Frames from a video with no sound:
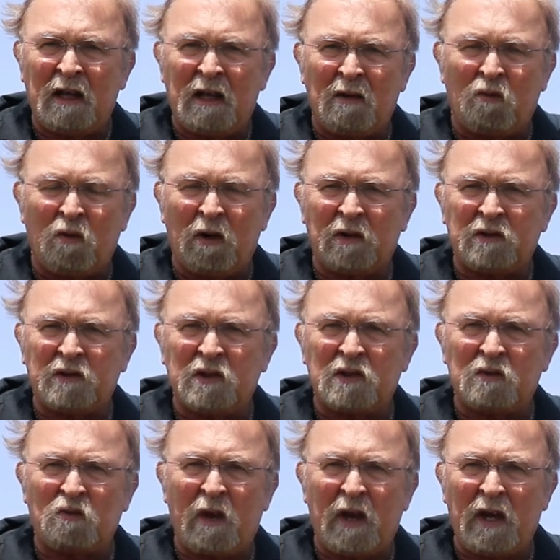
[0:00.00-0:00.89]
he works
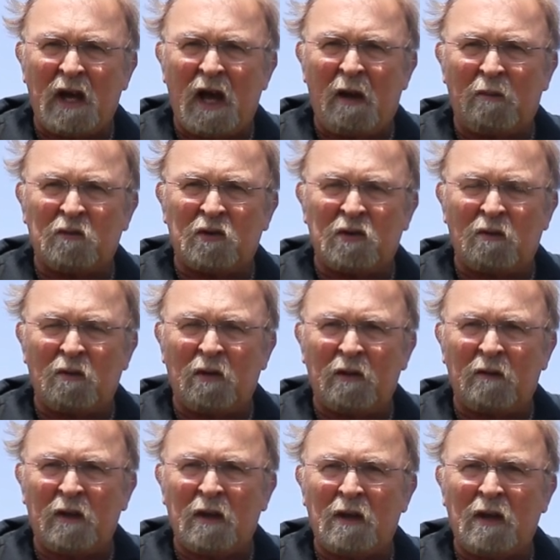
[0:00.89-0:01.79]
his way up to
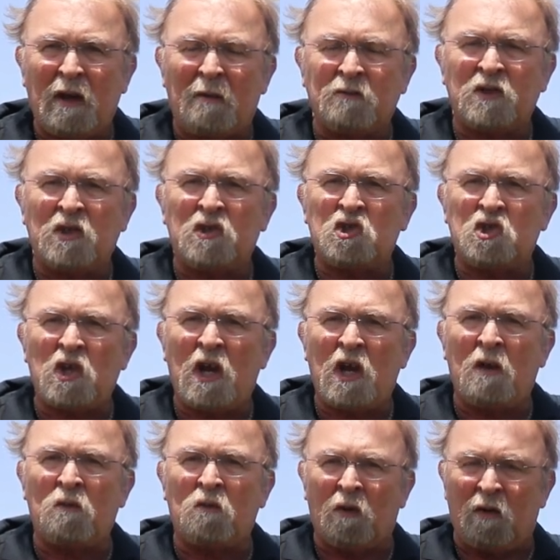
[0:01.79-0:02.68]
where he becomes a
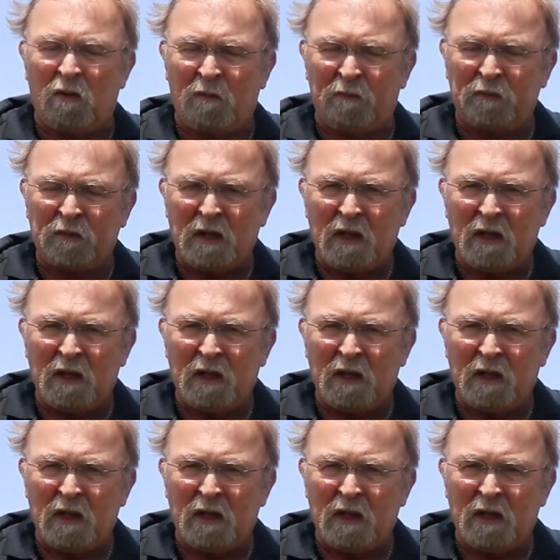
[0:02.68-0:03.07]
general.